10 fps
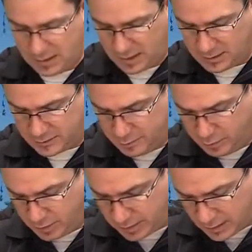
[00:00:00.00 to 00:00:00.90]
and I just
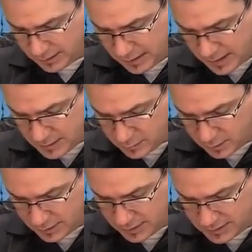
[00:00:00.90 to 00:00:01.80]
put it on the edge
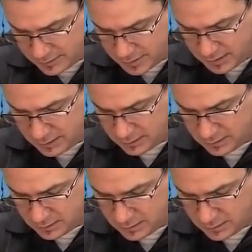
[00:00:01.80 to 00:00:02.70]
where it needs to be,
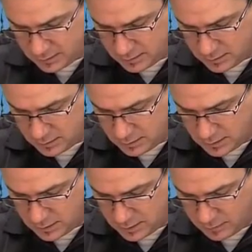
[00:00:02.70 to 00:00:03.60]

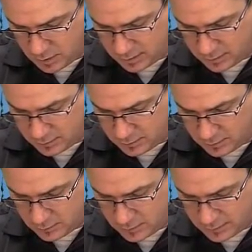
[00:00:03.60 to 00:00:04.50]
and I mark it
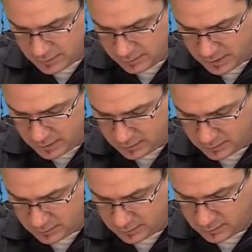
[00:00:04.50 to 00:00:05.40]
with my pen.
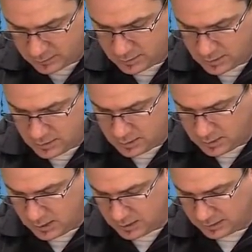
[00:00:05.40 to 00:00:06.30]

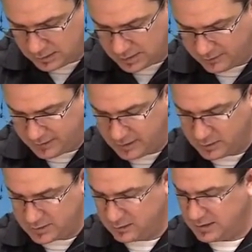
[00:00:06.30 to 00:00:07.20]
A lot of
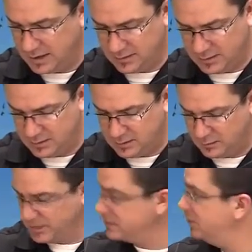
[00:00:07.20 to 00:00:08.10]
videos, they'll take the
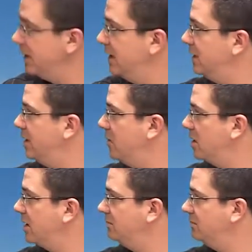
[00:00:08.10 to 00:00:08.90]
razor blade and they'll mark